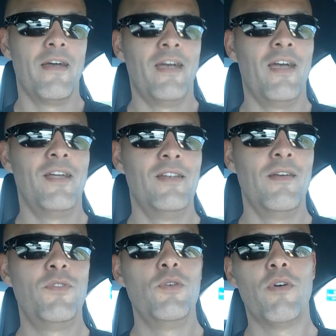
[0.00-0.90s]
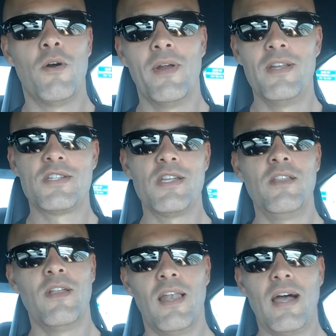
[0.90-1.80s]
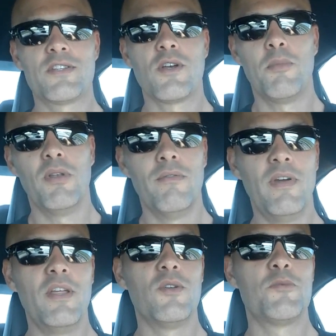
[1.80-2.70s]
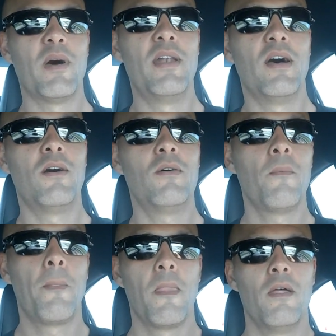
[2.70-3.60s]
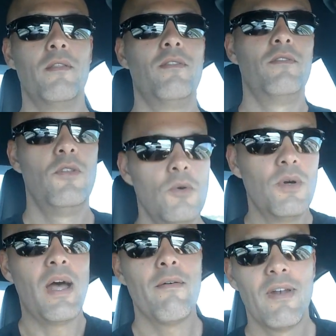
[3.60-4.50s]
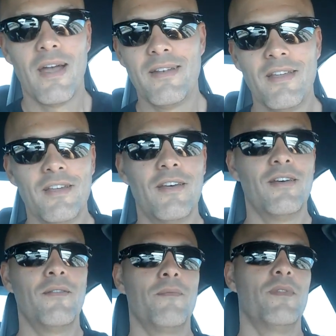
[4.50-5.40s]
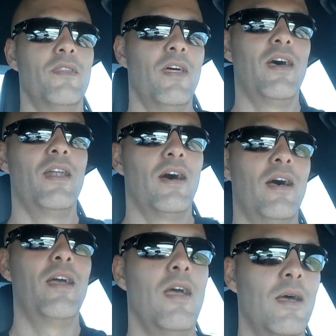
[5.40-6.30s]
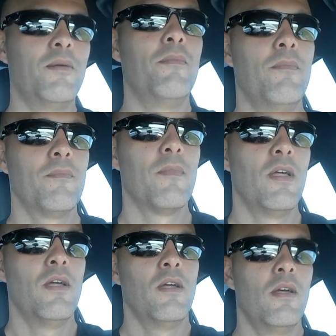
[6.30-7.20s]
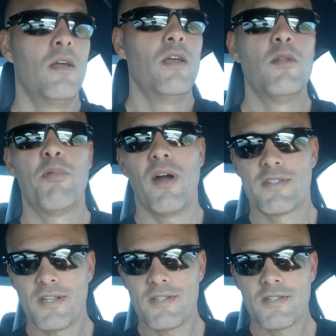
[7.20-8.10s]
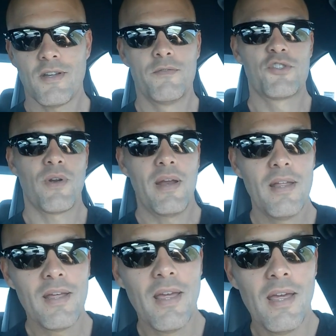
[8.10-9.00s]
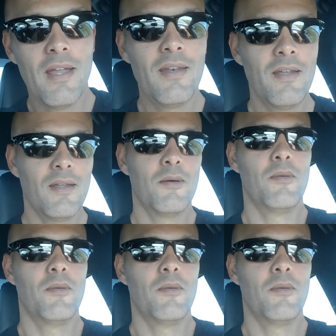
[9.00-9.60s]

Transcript: And if you've already seen the last couple of videos by now, you would have an idea that I am in the process of trading in